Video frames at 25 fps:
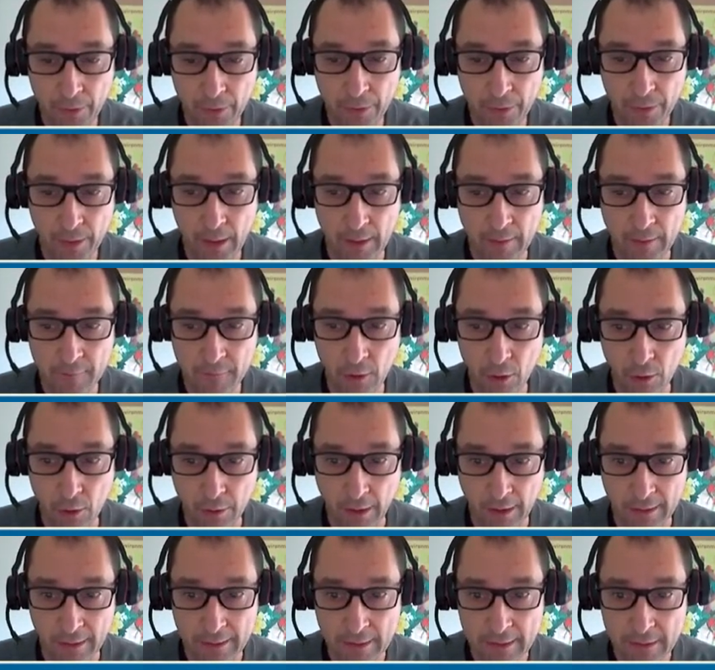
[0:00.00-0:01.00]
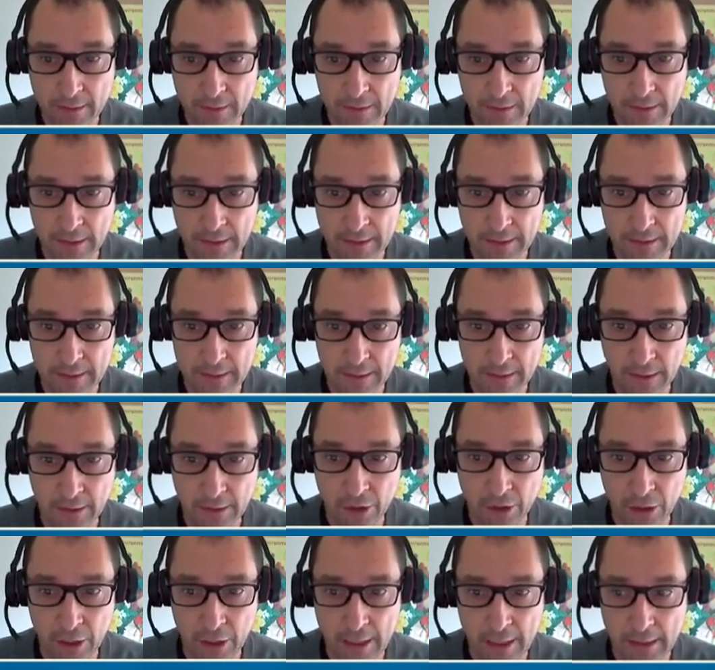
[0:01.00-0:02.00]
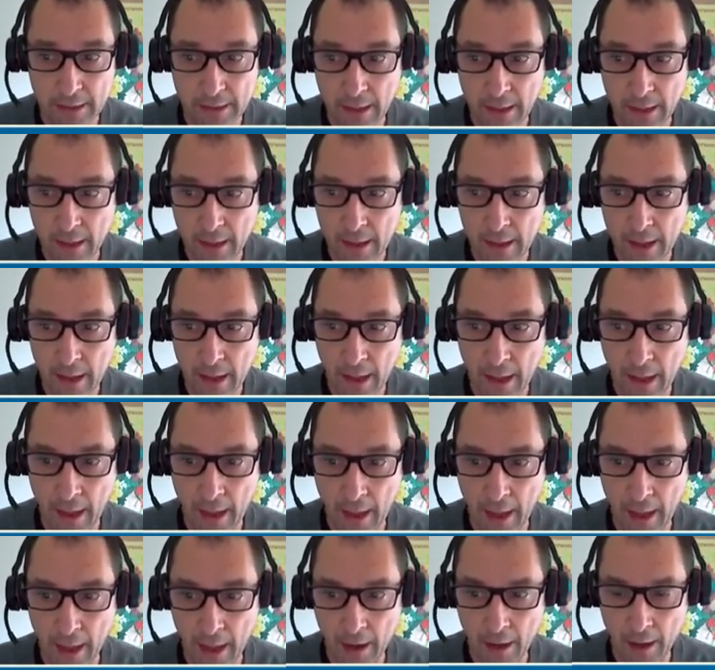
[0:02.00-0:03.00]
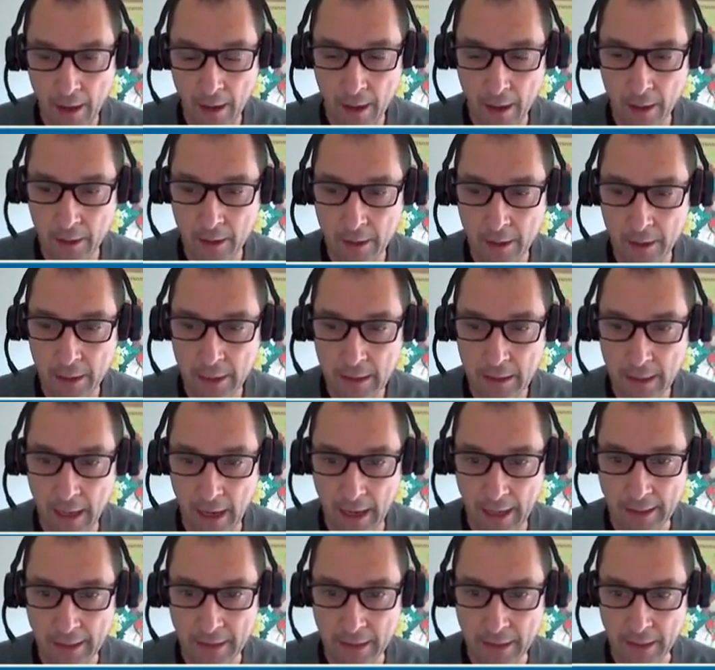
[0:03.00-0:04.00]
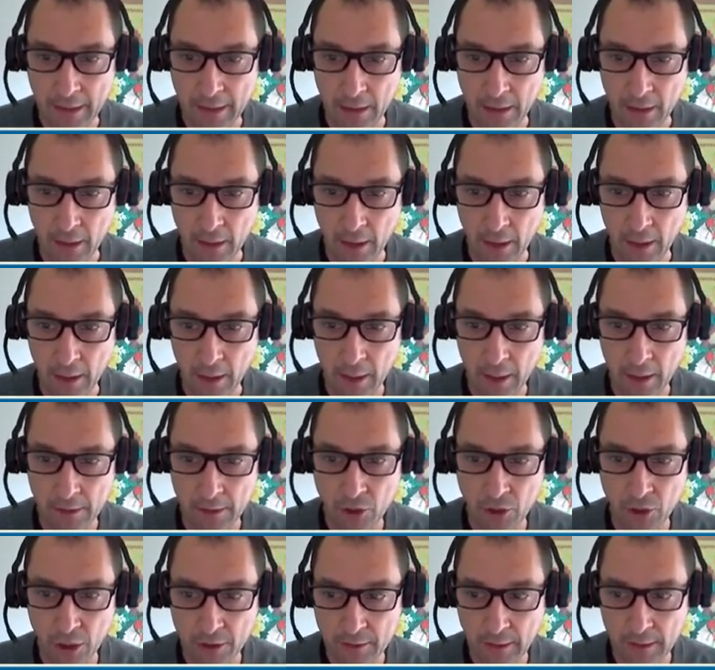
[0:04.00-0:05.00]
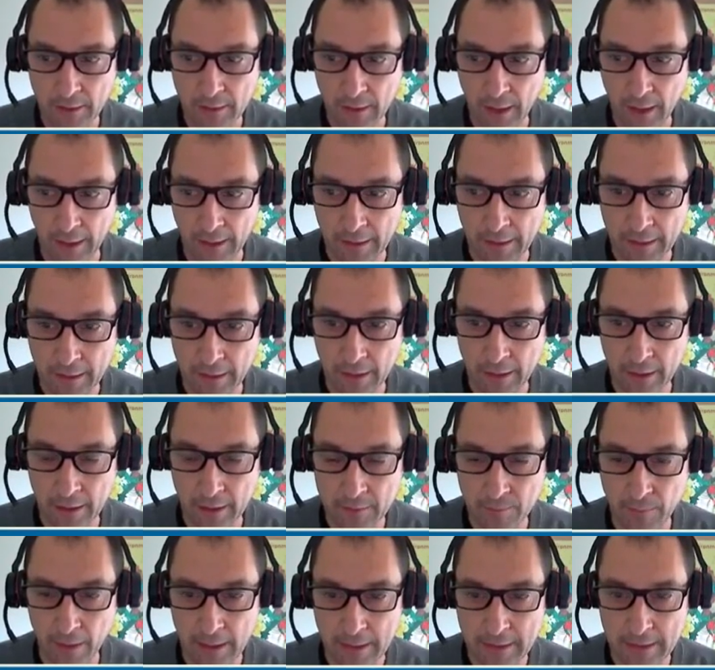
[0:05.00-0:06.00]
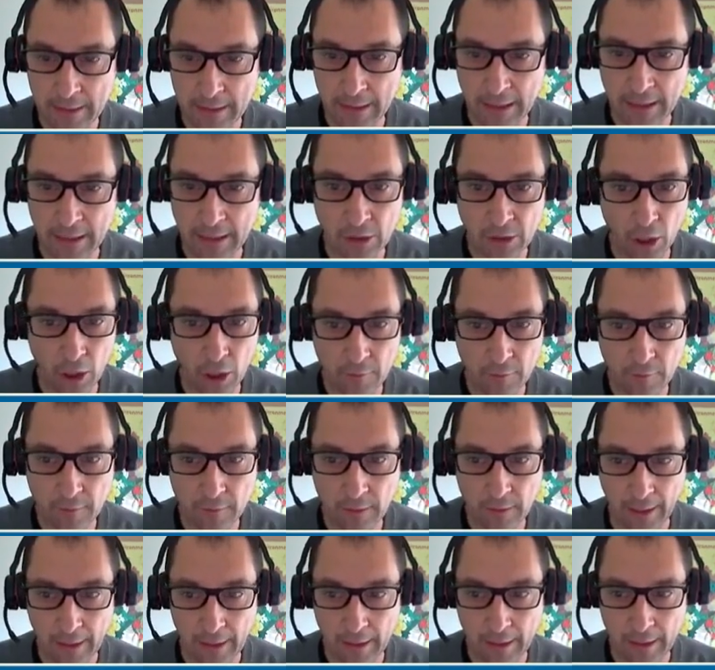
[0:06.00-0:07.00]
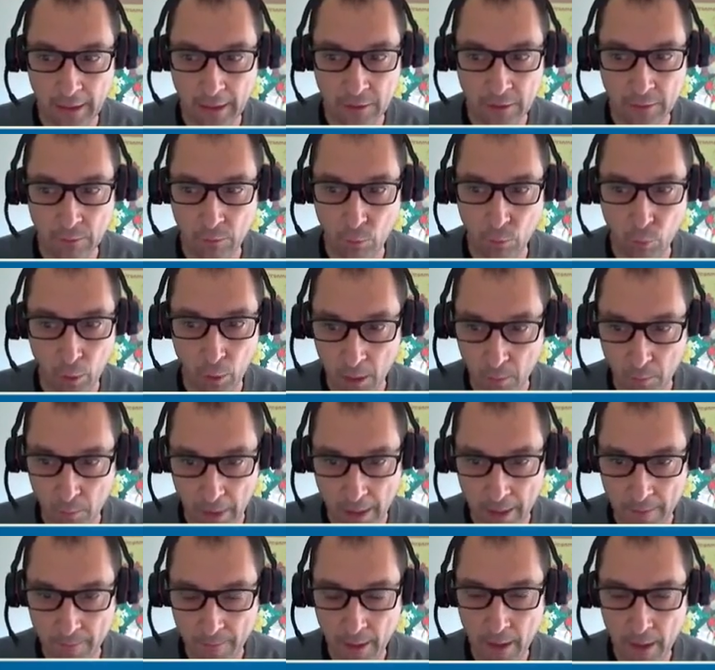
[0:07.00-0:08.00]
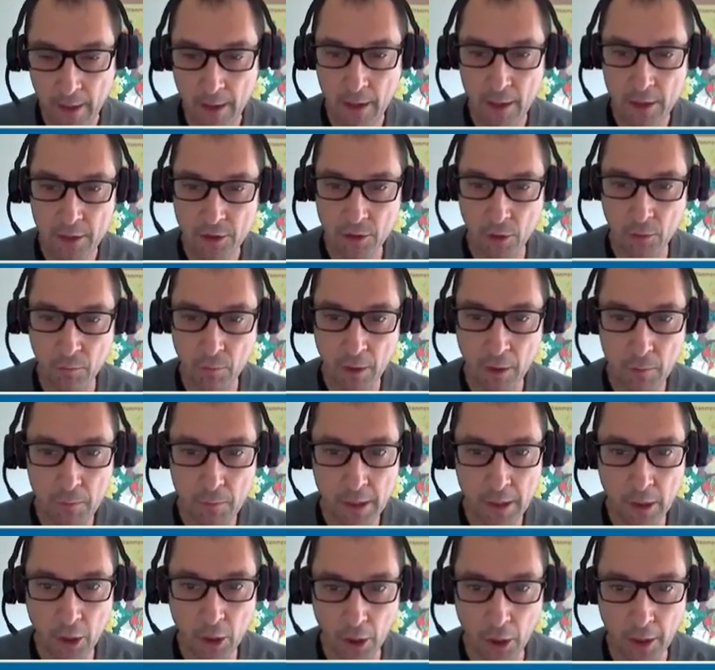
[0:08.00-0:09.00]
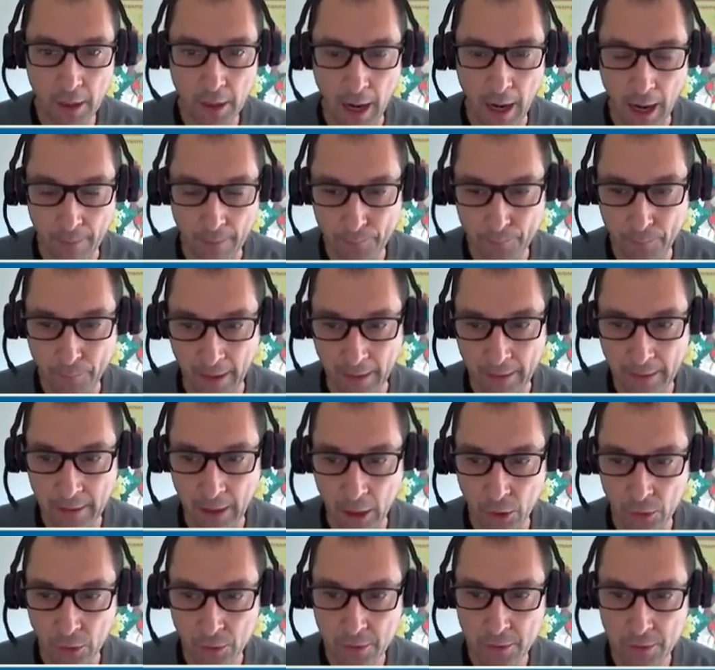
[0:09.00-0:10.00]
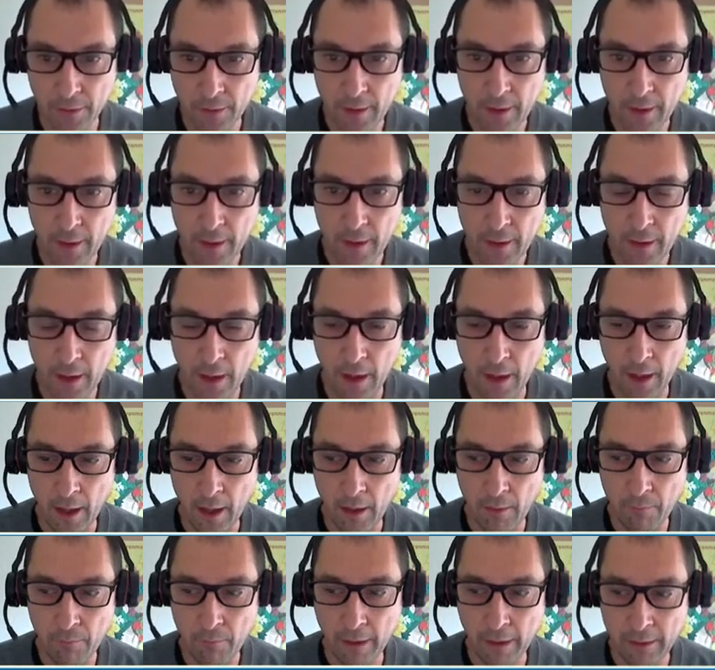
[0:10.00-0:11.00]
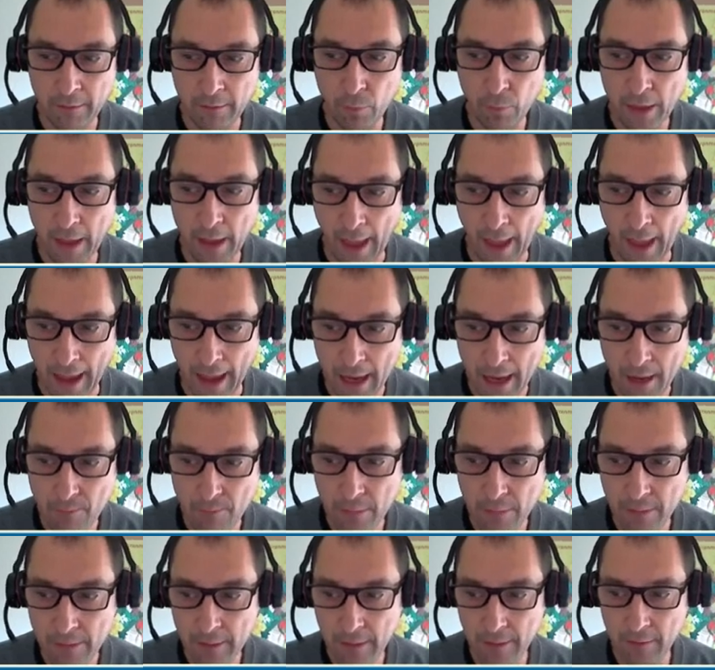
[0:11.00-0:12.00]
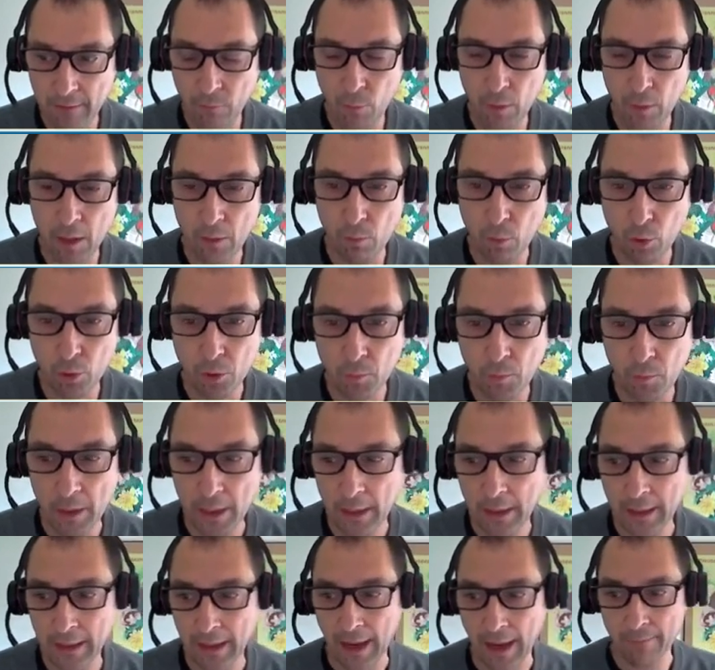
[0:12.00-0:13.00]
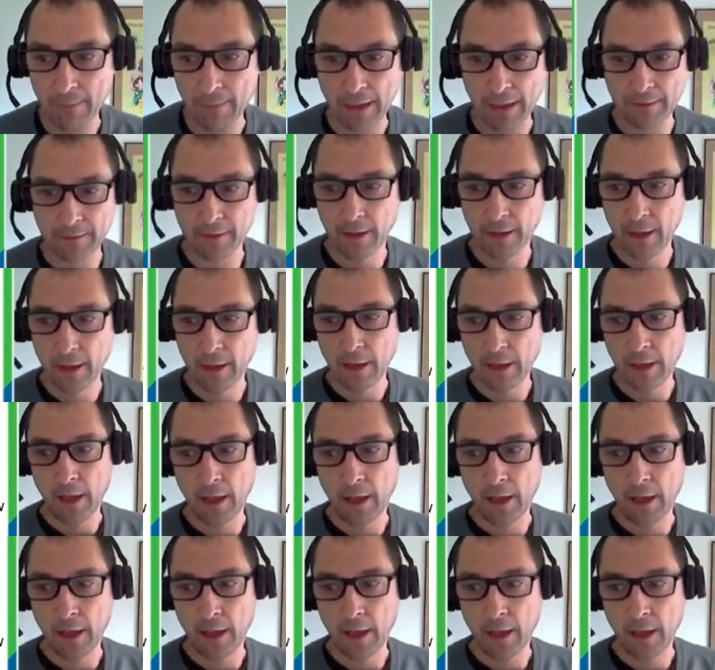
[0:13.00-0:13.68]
path is long, and this this green uh, uh green line here, uh, dotted line here, is basically not like it will be. So it will be going up and down, uh, but we aim that we would be climate